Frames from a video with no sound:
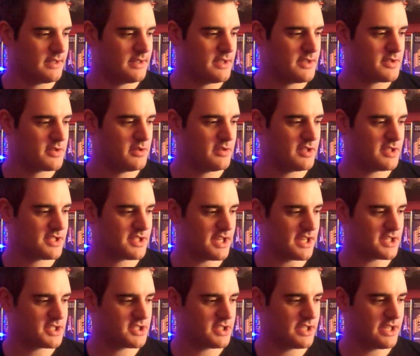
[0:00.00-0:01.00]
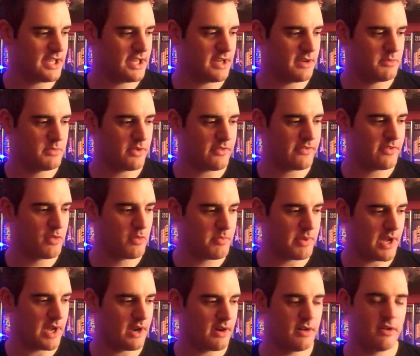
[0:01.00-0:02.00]
through this section here. I'm not full
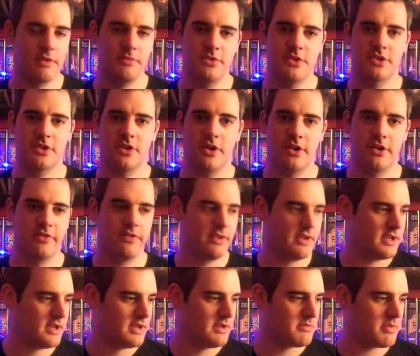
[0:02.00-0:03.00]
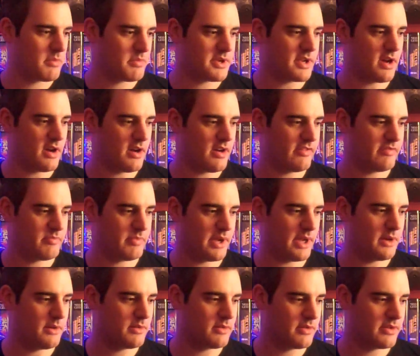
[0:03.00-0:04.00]
power, I'm just kind of probably half
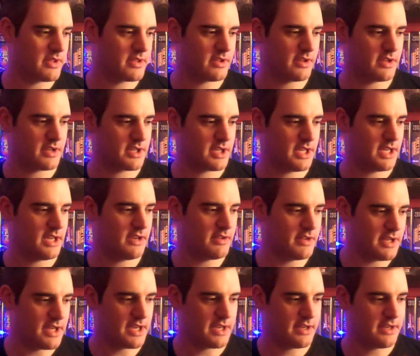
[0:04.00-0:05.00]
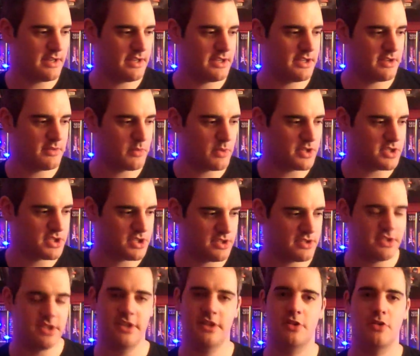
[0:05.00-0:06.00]
power on third gear, and then once you
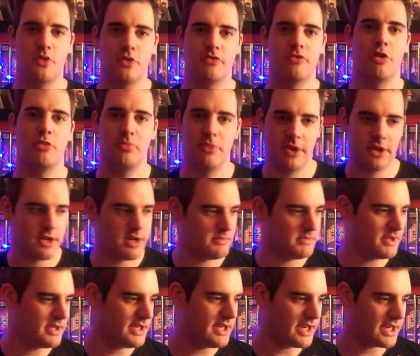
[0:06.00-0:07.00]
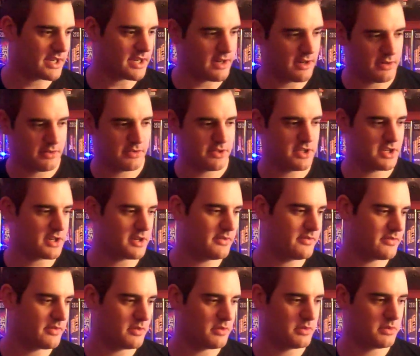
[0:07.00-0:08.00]
see the corner opening up you let go and you go
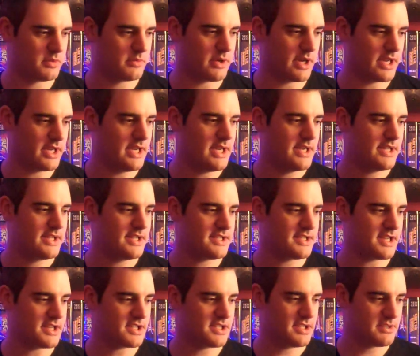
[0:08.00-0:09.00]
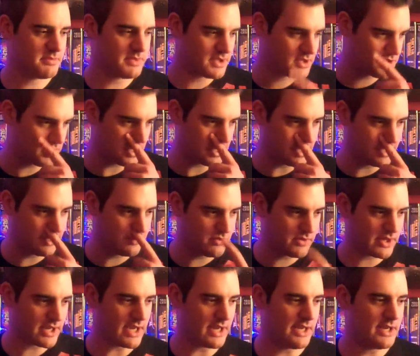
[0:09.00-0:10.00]
through it all the way. This section's a bit tricky. You
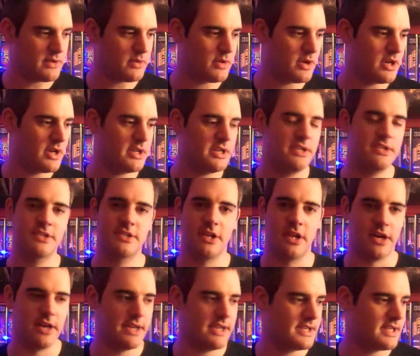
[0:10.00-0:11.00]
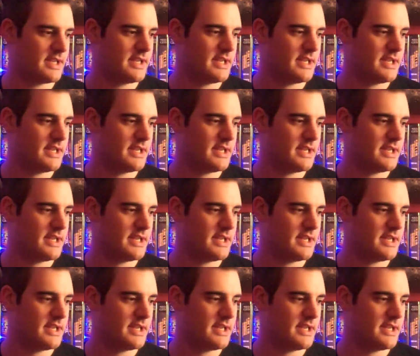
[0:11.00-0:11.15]
want to get a little early slide